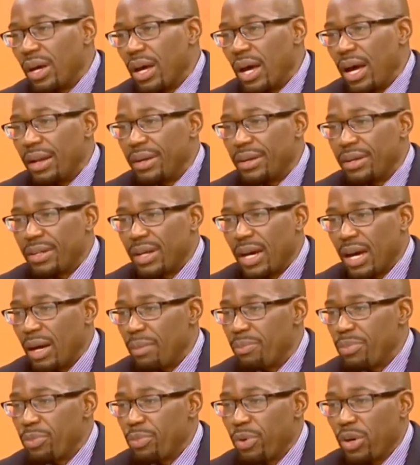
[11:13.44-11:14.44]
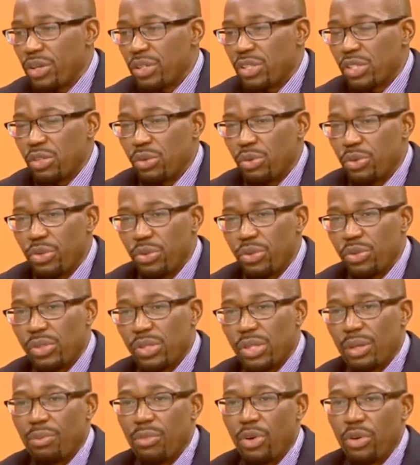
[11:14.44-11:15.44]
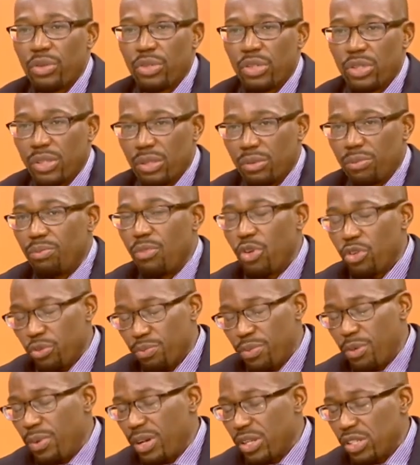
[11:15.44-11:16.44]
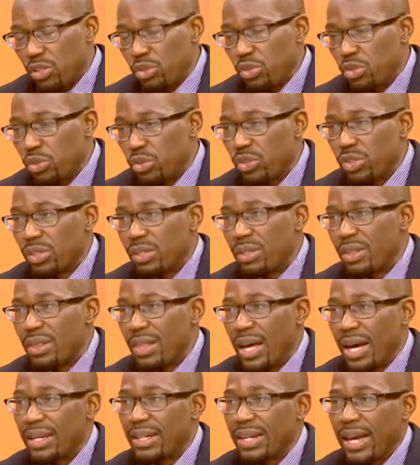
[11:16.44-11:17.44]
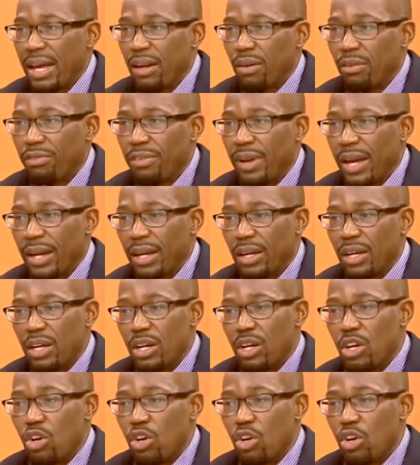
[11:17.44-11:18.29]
and people are still using, most people are still using that kind of like